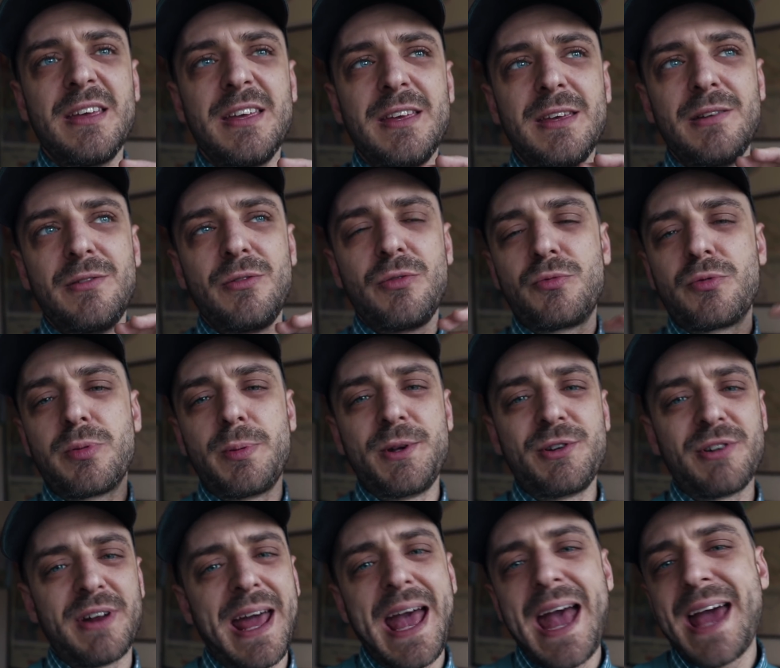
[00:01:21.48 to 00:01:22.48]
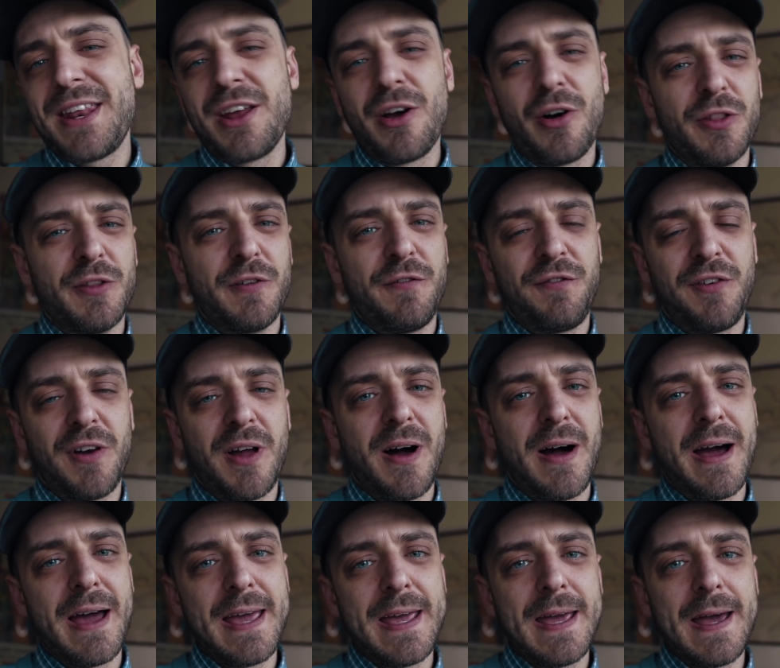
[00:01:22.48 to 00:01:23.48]
you'll be trying to edit on the
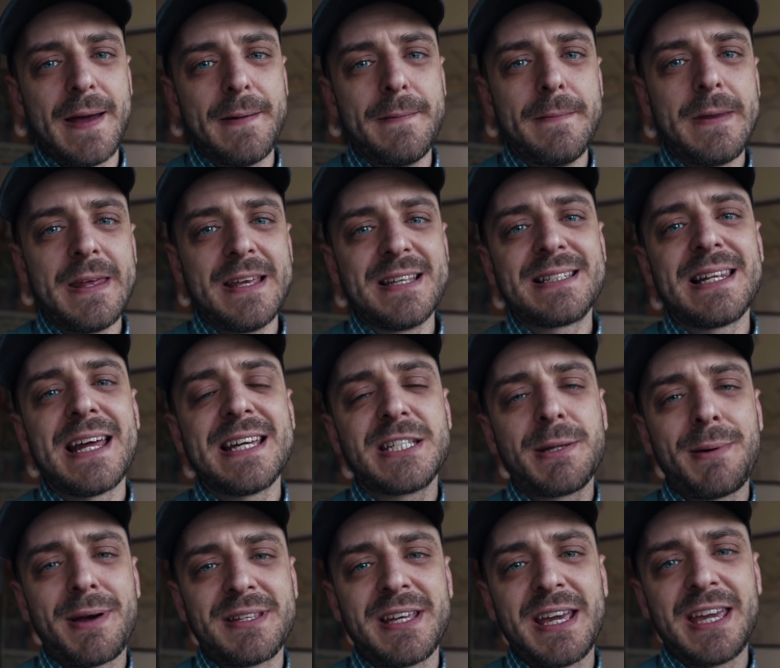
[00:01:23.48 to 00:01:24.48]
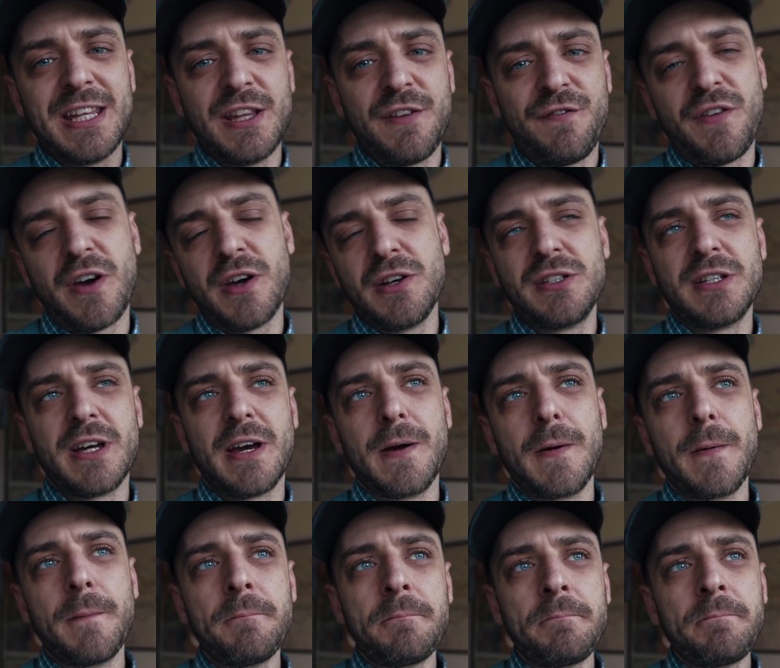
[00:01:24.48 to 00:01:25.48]
fly, and it's less about taking the
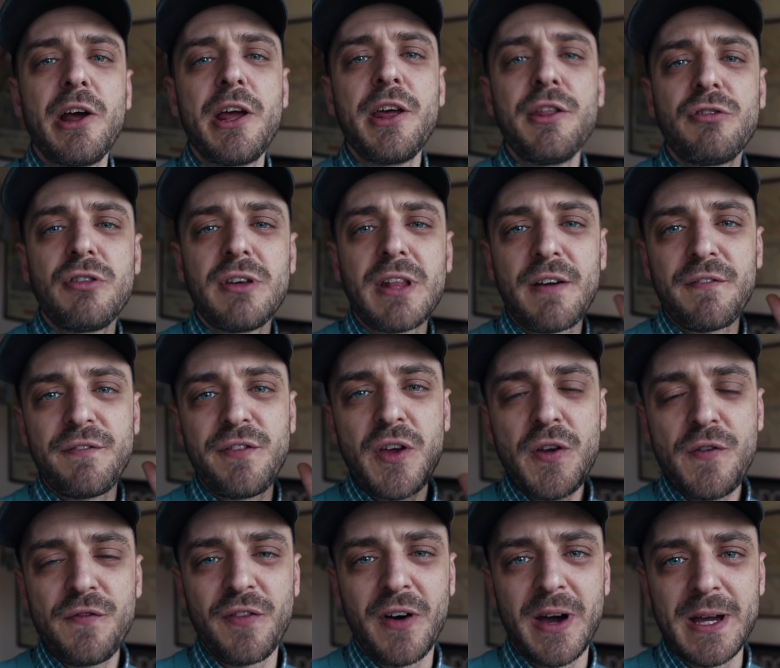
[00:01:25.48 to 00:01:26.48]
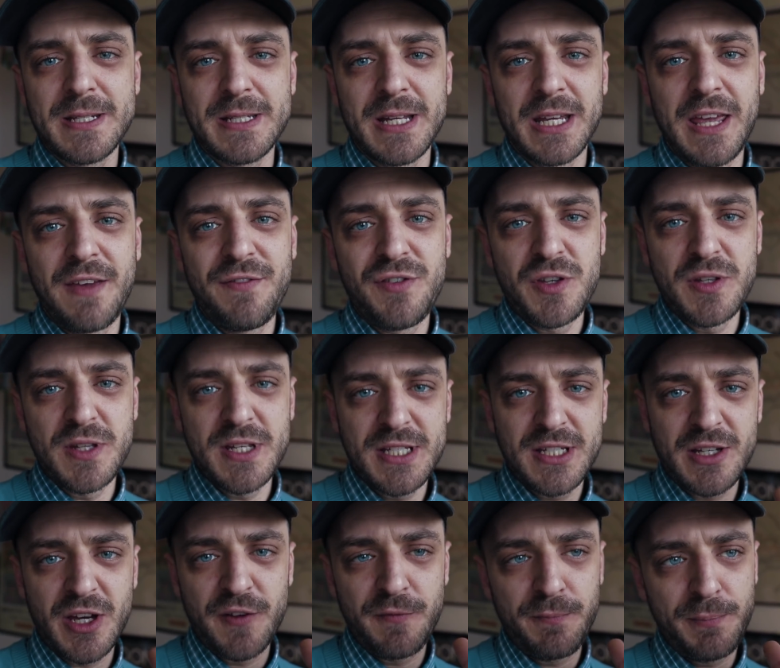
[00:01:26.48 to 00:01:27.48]
photo. Looking through that viewfinder gives you this
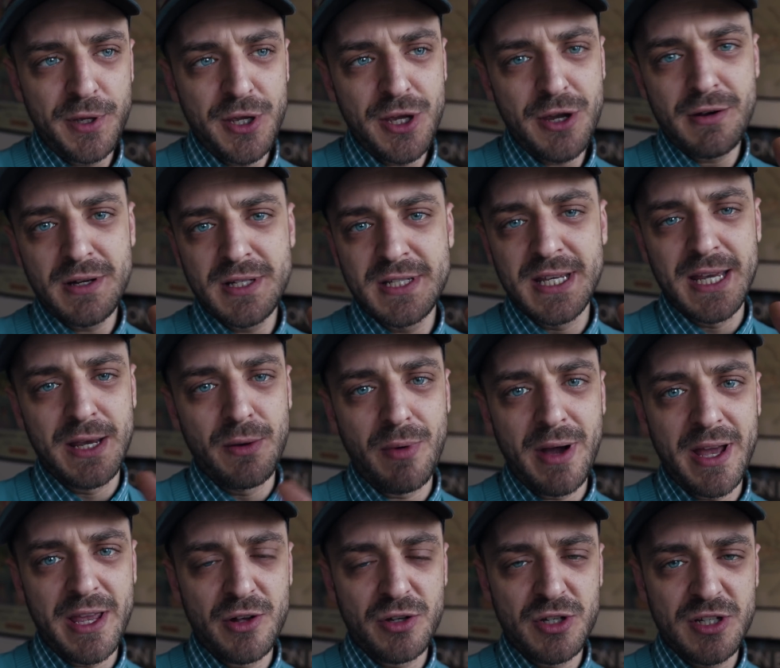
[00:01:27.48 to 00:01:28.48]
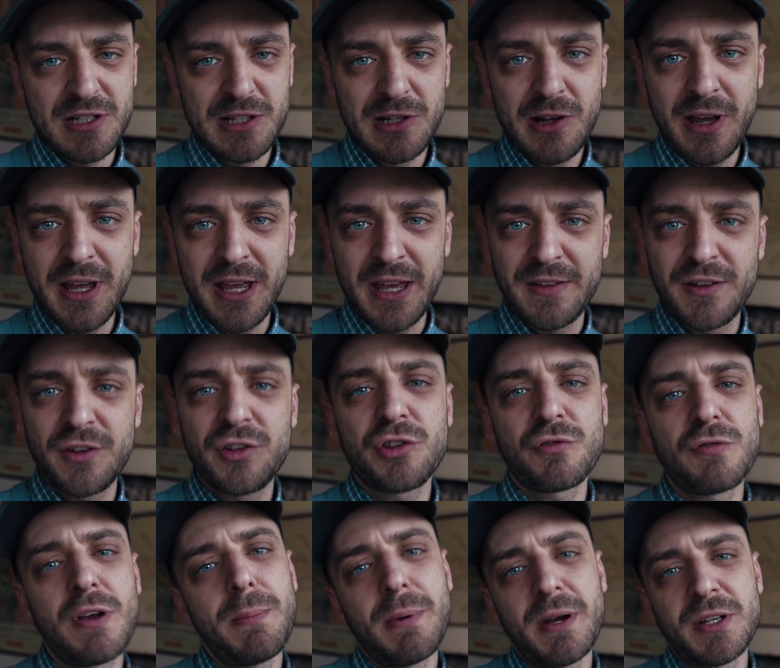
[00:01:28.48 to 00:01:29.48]
kind of purity where you're just looking at this
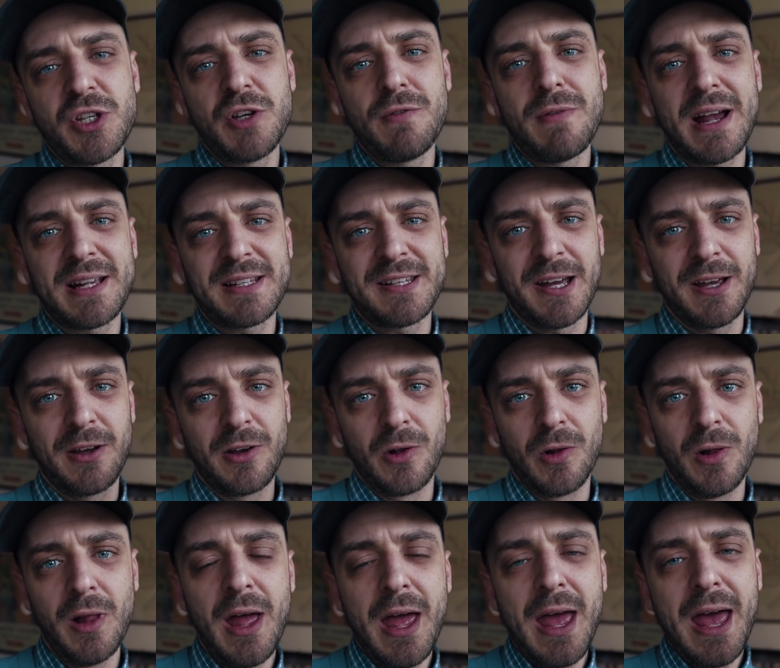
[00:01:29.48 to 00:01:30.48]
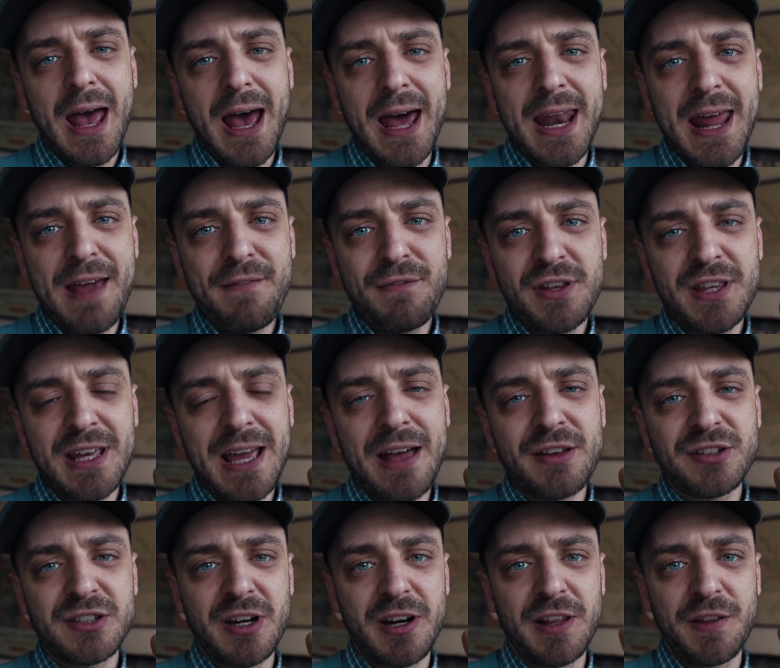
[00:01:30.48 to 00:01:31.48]
3x2 rectangle and everything
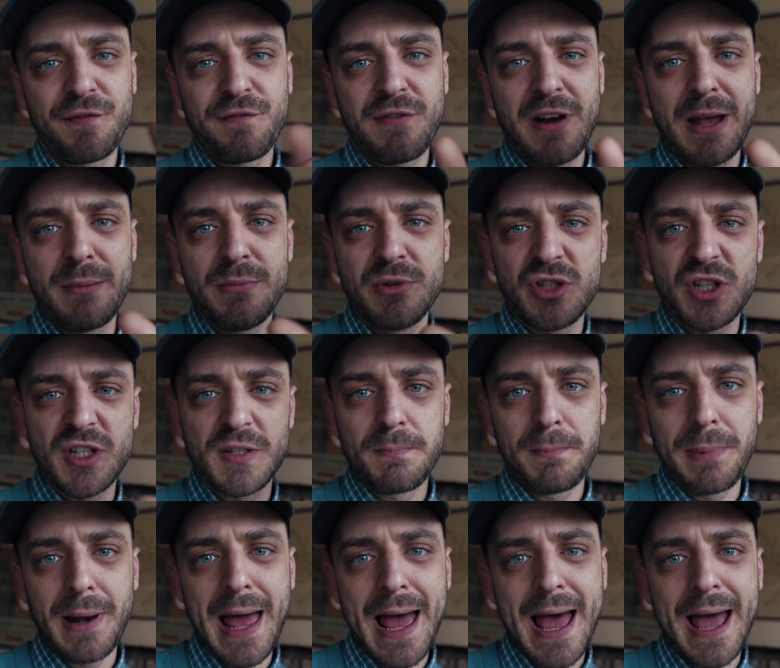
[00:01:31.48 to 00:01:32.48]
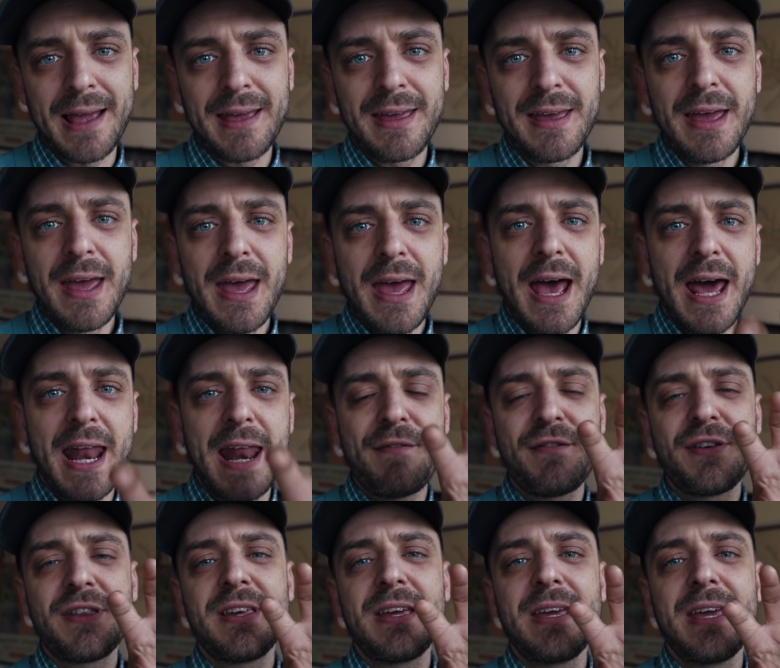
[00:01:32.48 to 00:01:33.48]
outside of the frame is just black and
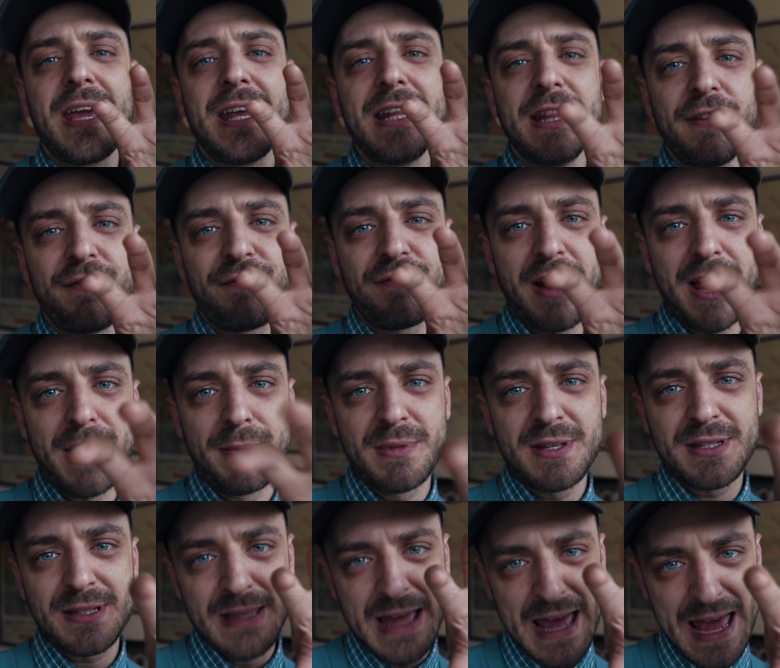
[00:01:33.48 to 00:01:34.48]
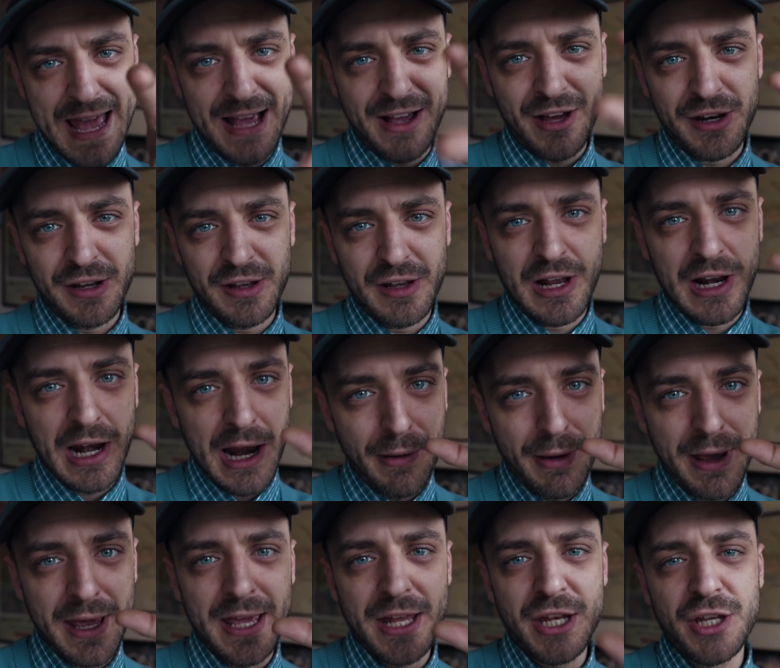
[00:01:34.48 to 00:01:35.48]
everything in the frame is there kind of
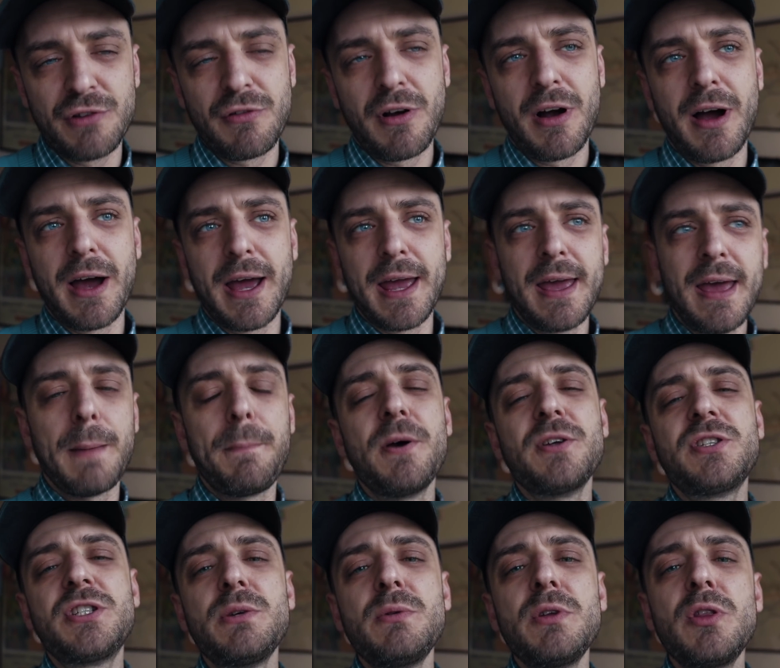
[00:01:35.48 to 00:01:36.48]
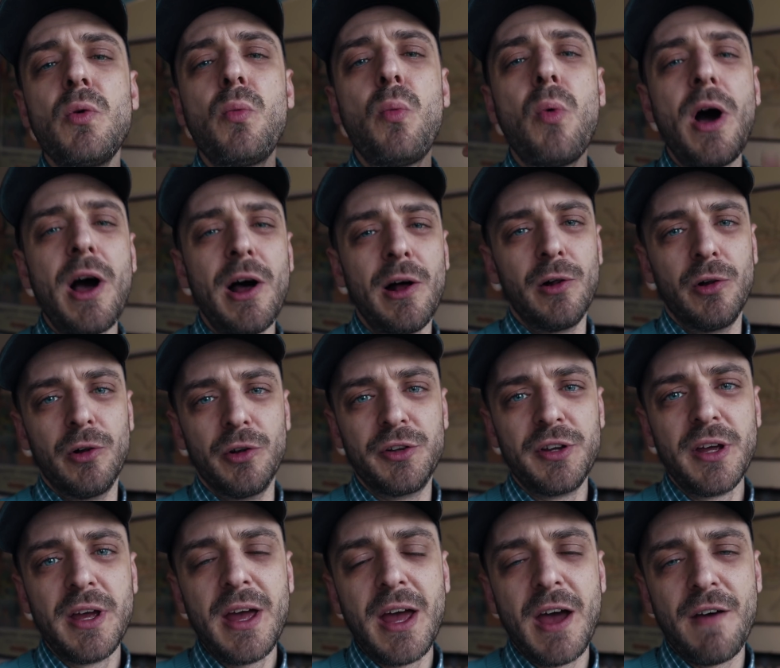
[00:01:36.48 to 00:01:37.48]
glowing in your eye. It puts you in the
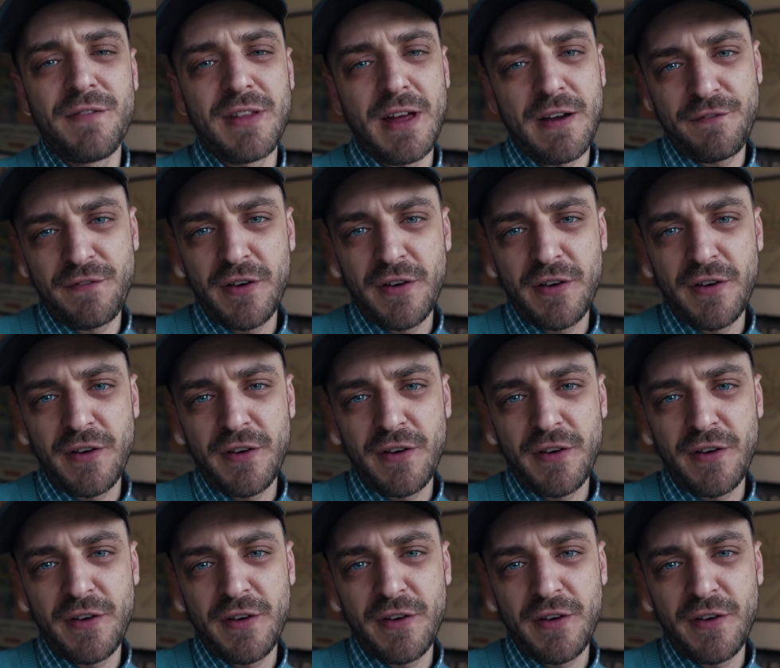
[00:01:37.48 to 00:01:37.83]
world of that